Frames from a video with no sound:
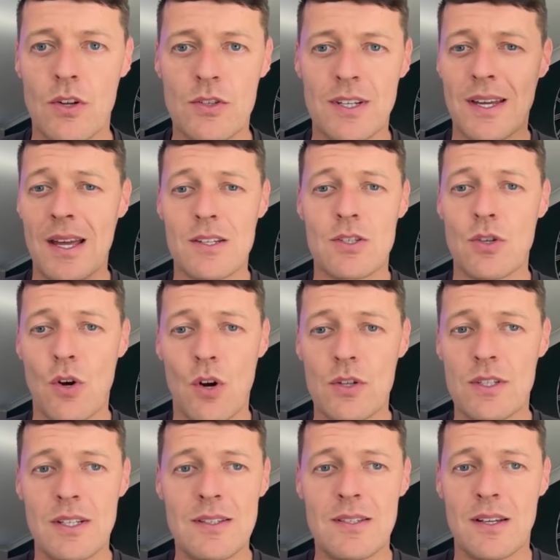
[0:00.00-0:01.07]
to get
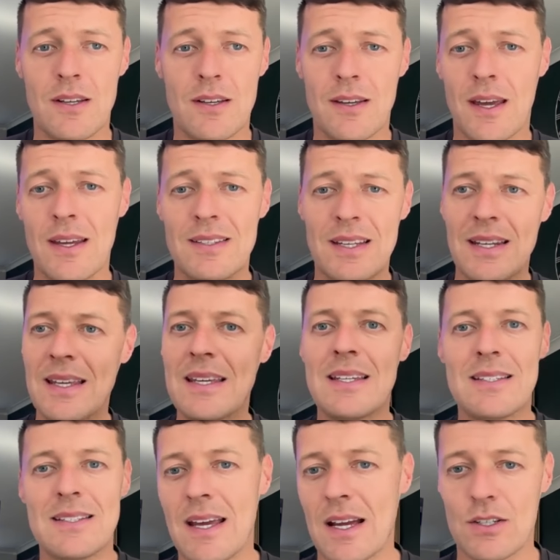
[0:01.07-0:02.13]
started. Okay, it's an
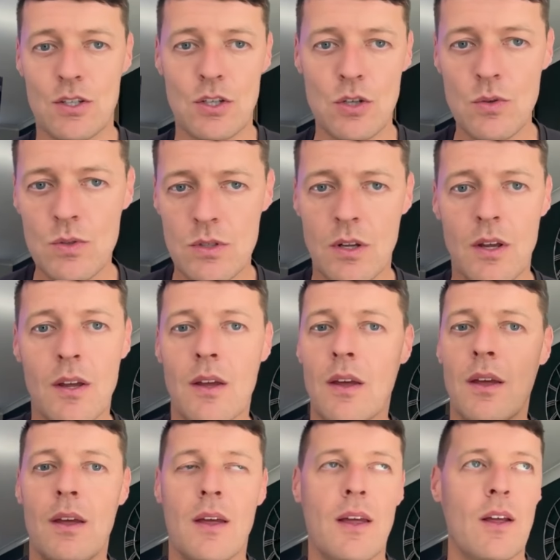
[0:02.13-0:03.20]
easy excuse.
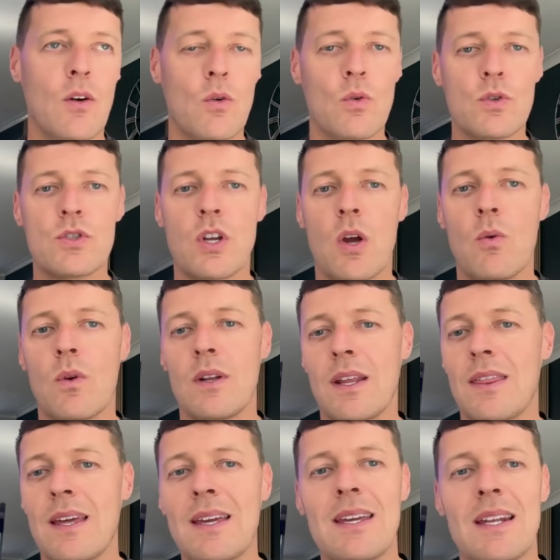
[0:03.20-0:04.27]
Also, they're
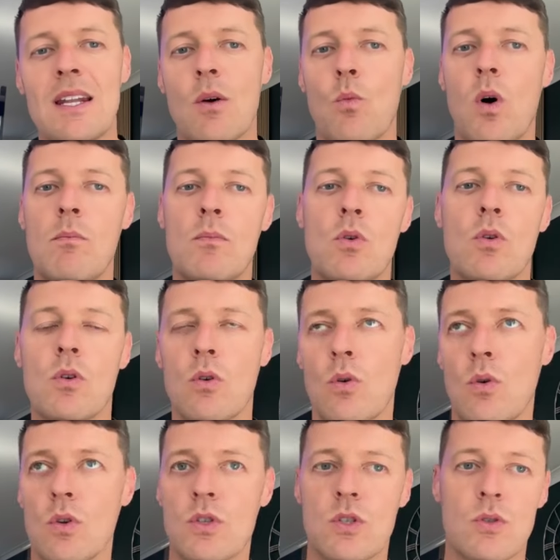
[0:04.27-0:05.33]
thinking that one more
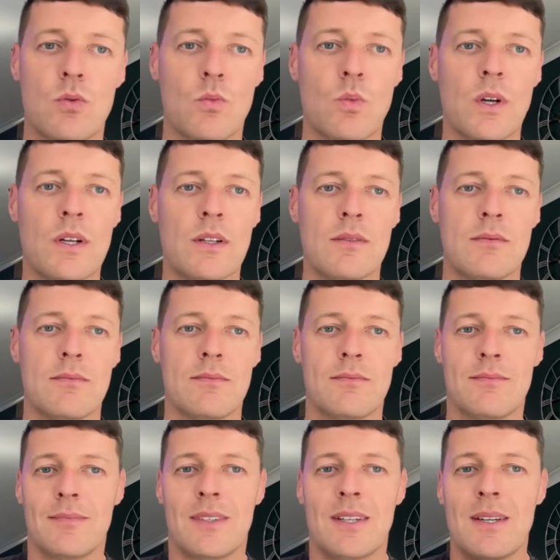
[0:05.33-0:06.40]
course will
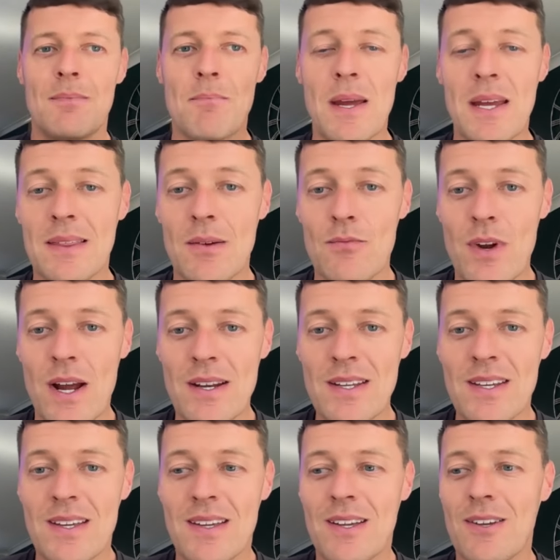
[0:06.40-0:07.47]
make them ready,
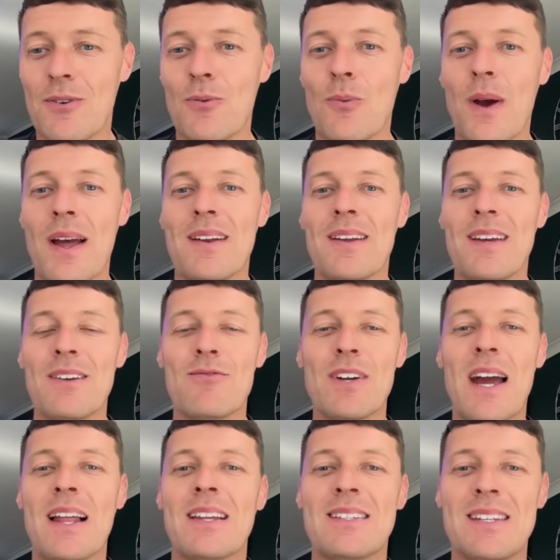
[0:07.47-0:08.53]
when in
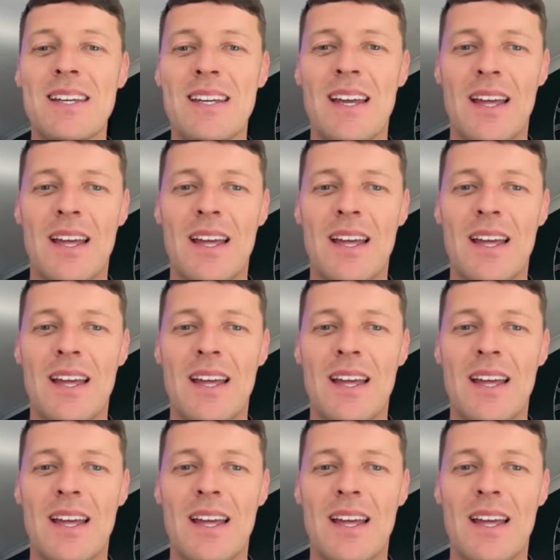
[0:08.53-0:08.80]
reality,